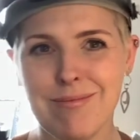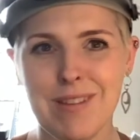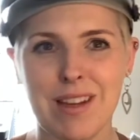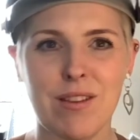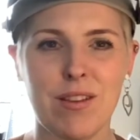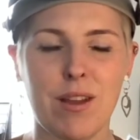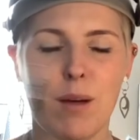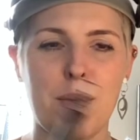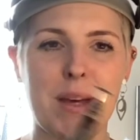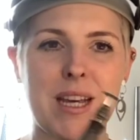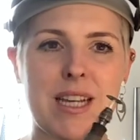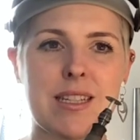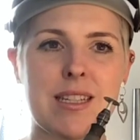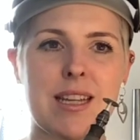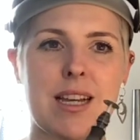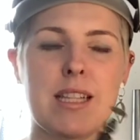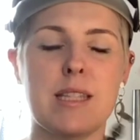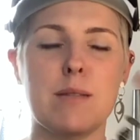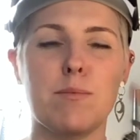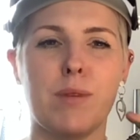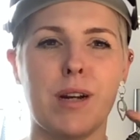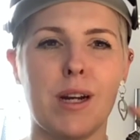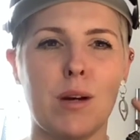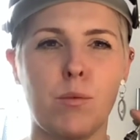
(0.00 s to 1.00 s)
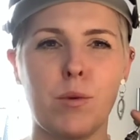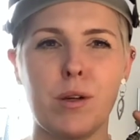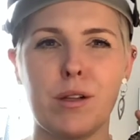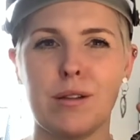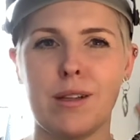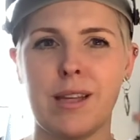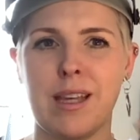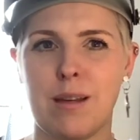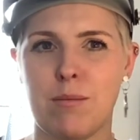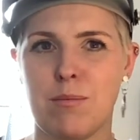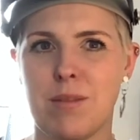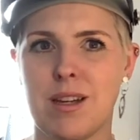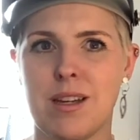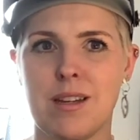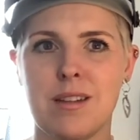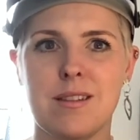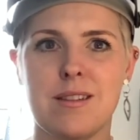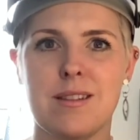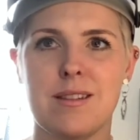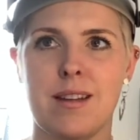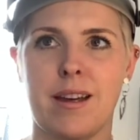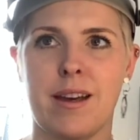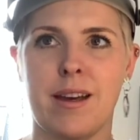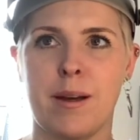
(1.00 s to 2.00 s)
if that makes sense. But I will keep
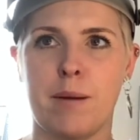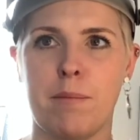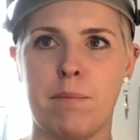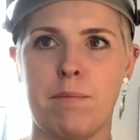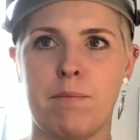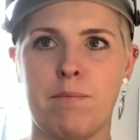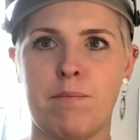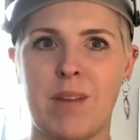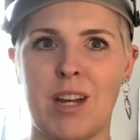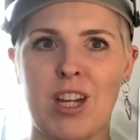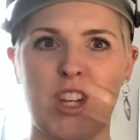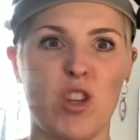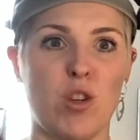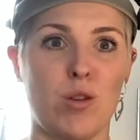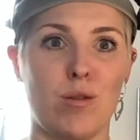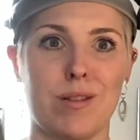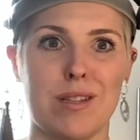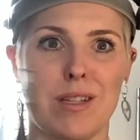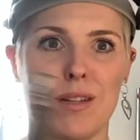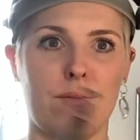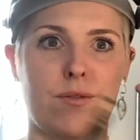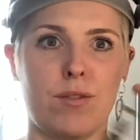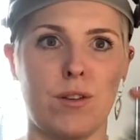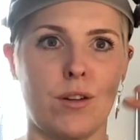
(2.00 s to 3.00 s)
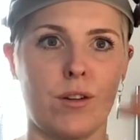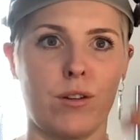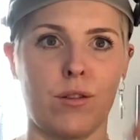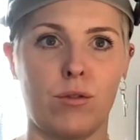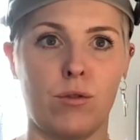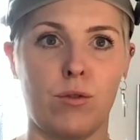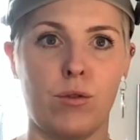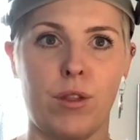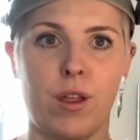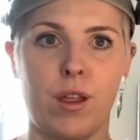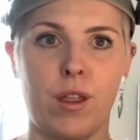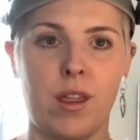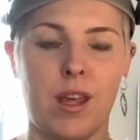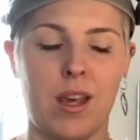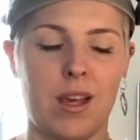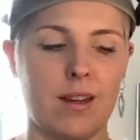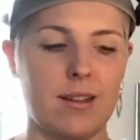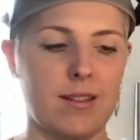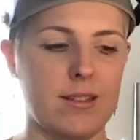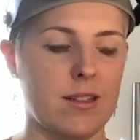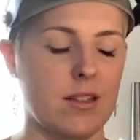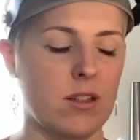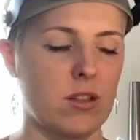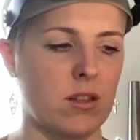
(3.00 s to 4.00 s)
this and use it for other
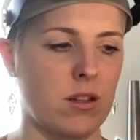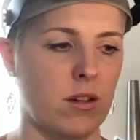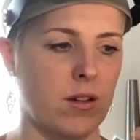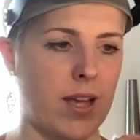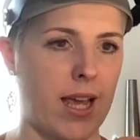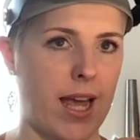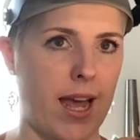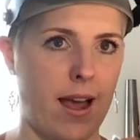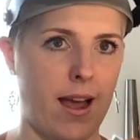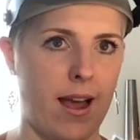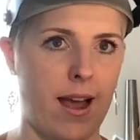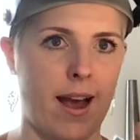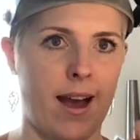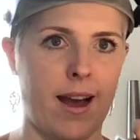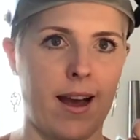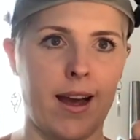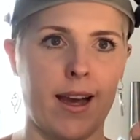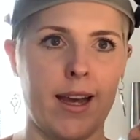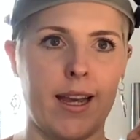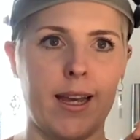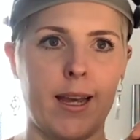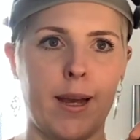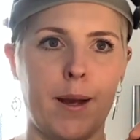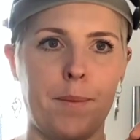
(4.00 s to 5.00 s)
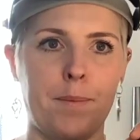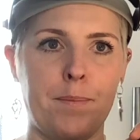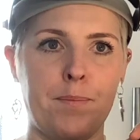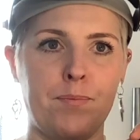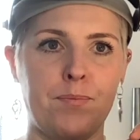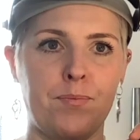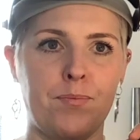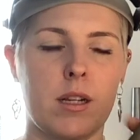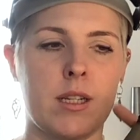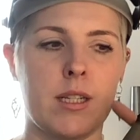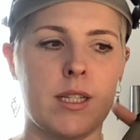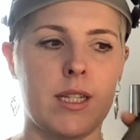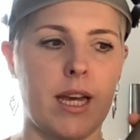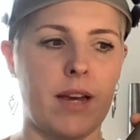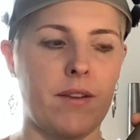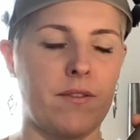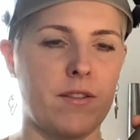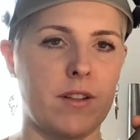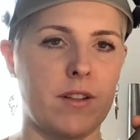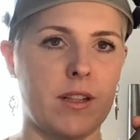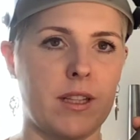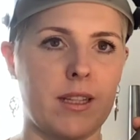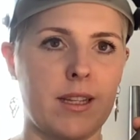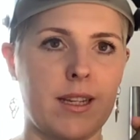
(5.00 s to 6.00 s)
things. So yeah, I
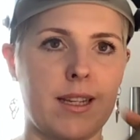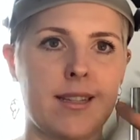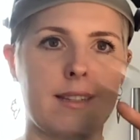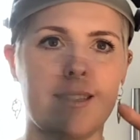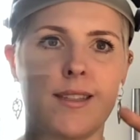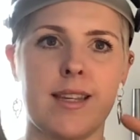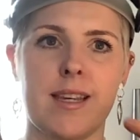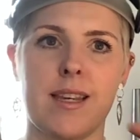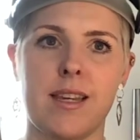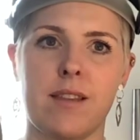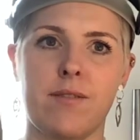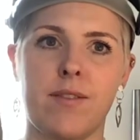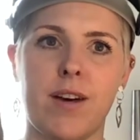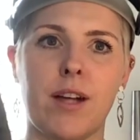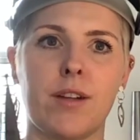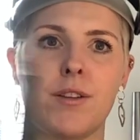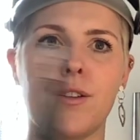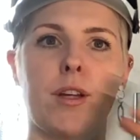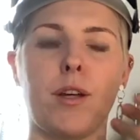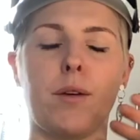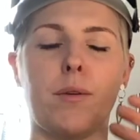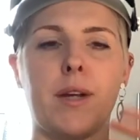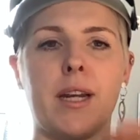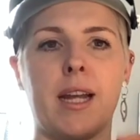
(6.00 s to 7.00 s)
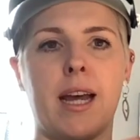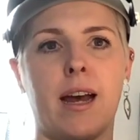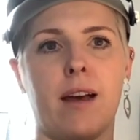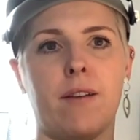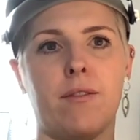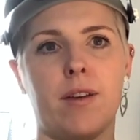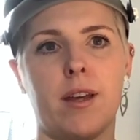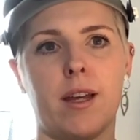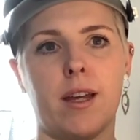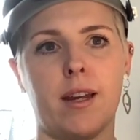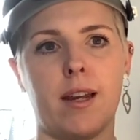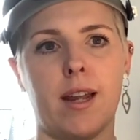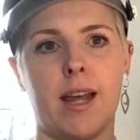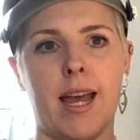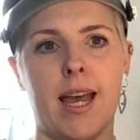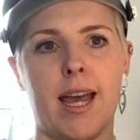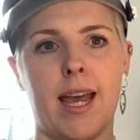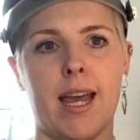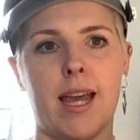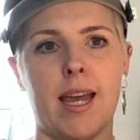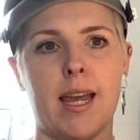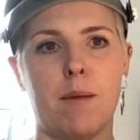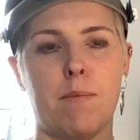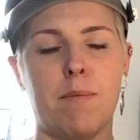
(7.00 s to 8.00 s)
definitely see value in having
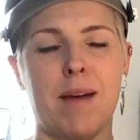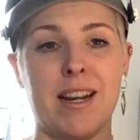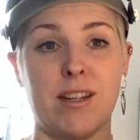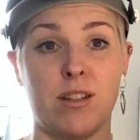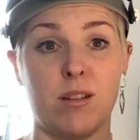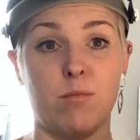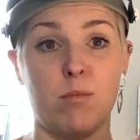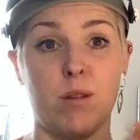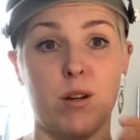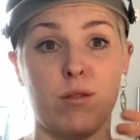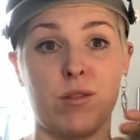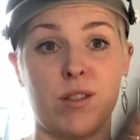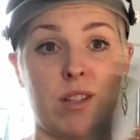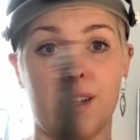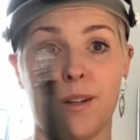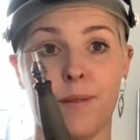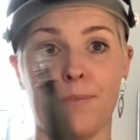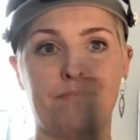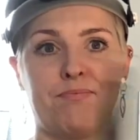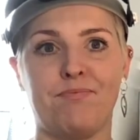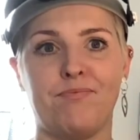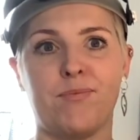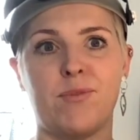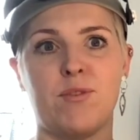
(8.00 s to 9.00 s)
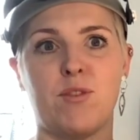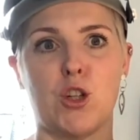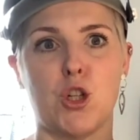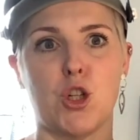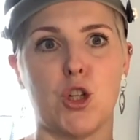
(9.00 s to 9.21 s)
a pendant motor, for